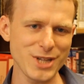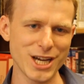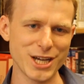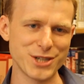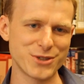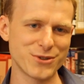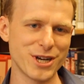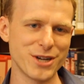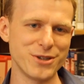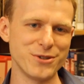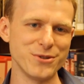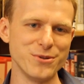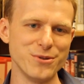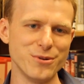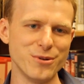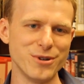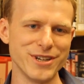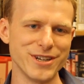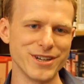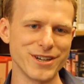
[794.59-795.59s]
I tried
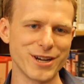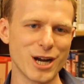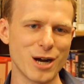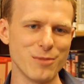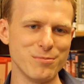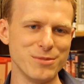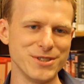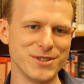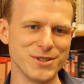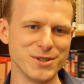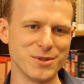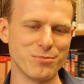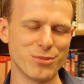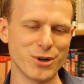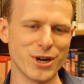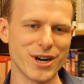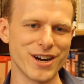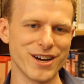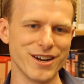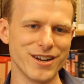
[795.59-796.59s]
to encompass as
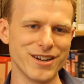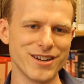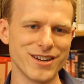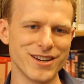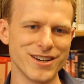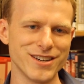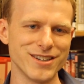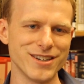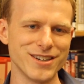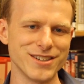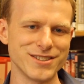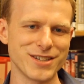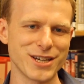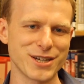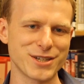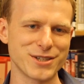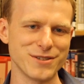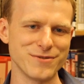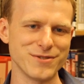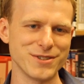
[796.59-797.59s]
broad a
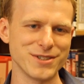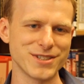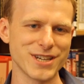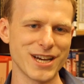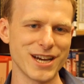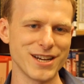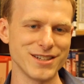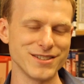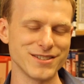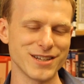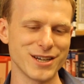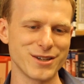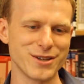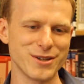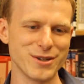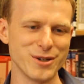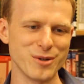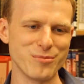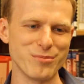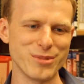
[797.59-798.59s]
section of society as I
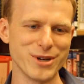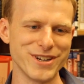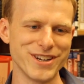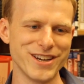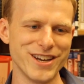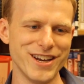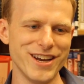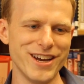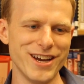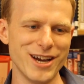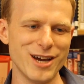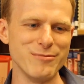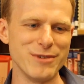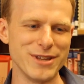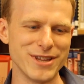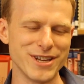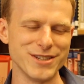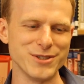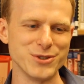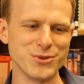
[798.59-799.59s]
could. But I
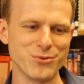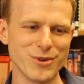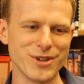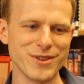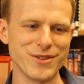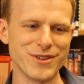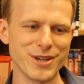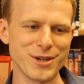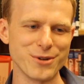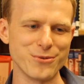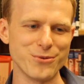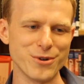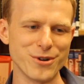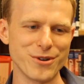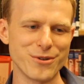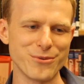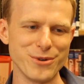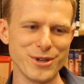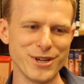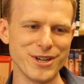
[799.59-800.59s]
mean, that is one thing
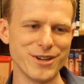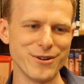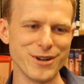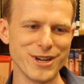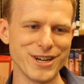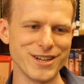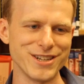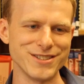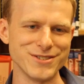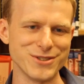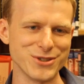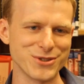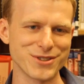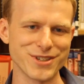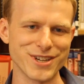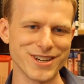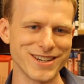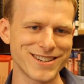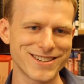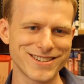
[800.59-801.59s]
worth reiterating. Just
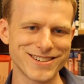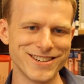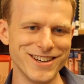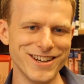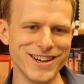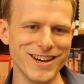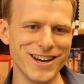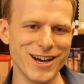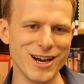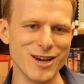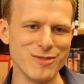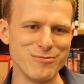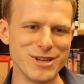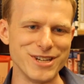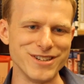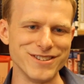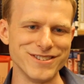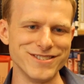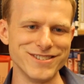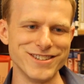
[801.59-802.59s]
like, I
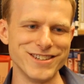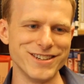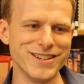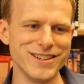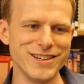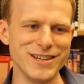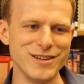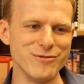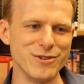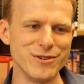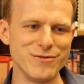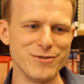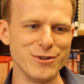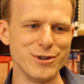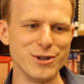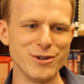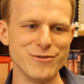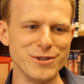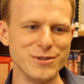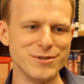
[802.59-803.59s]
mean, even if you
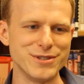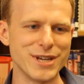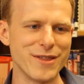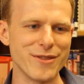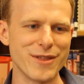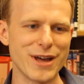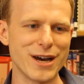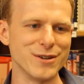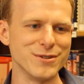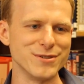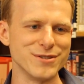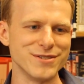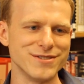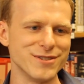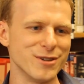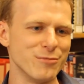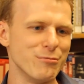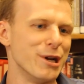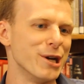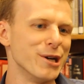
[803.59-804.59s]
interview 10,000
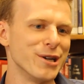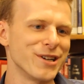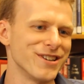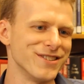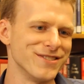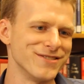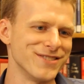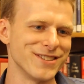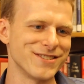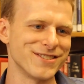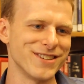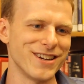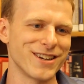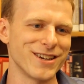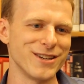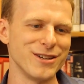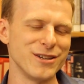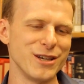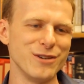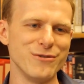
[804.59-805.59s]
Americans, that's not
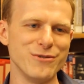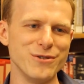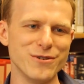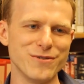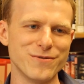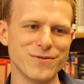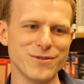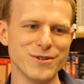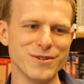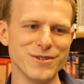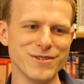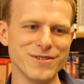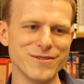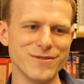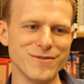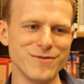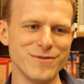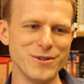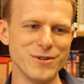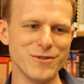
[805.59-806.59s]
going to give you a full
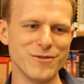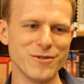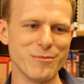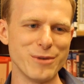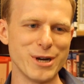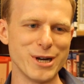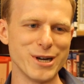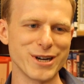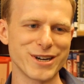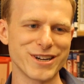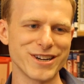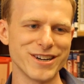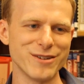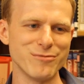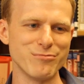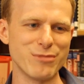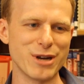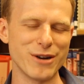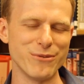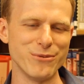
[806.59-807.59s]
view of
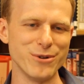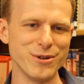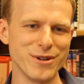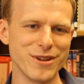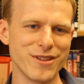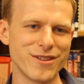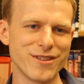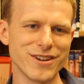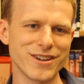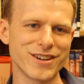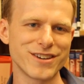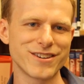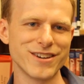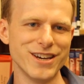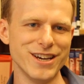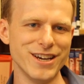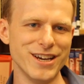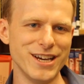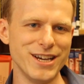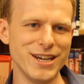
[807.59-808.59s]
America. But I really think
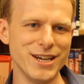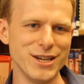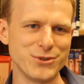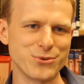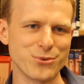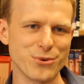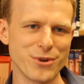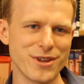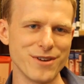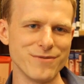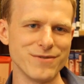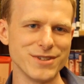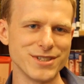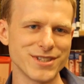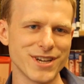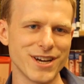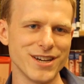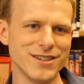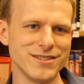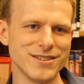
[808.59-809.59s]
it's worth
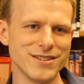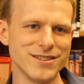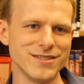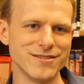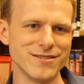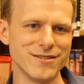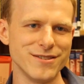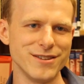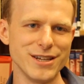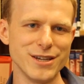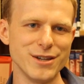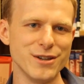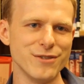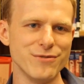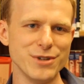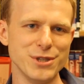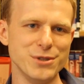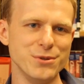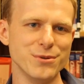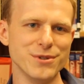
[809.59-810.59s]
emphasizing the
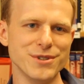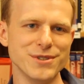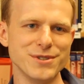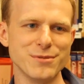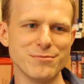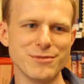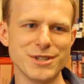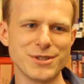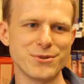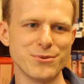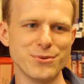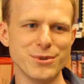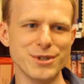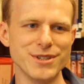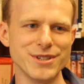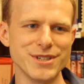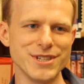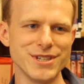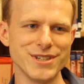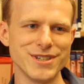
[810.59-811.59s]
individualism that's
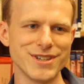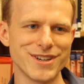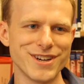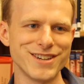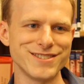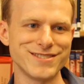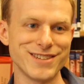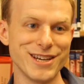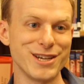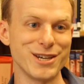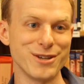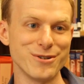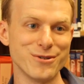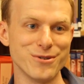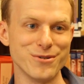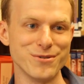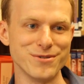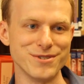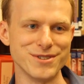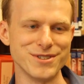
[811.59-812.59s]
really taking
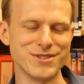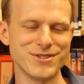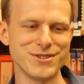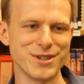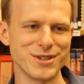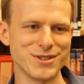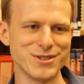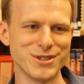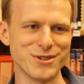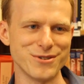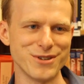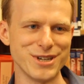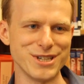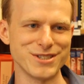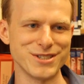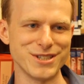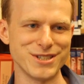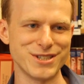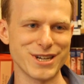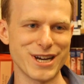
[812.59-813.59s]
hold in this young
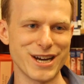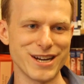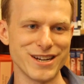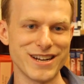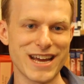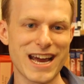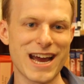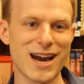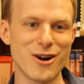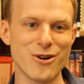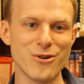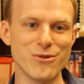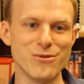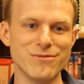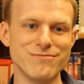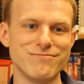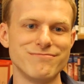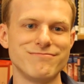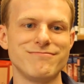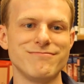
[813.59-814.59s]
generation in China, and
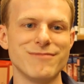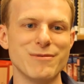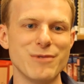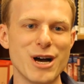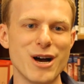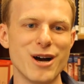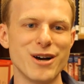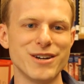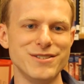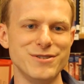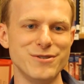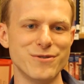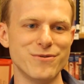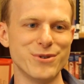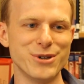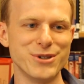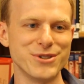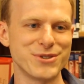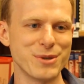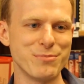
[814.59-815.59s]
how
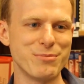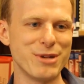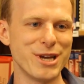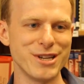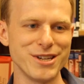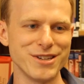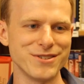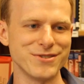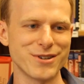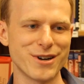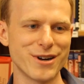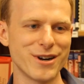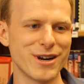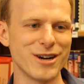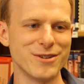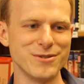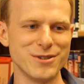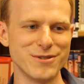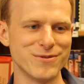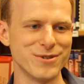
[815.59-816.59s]
diverse opinions are,
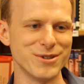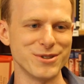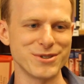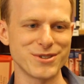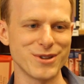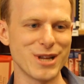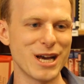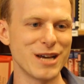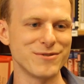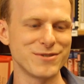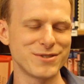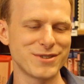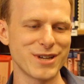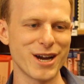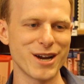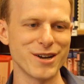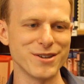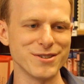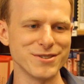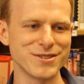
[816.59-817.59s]
how diverse
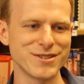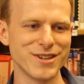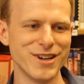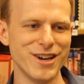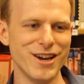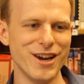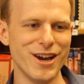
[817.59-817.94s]
lifestyles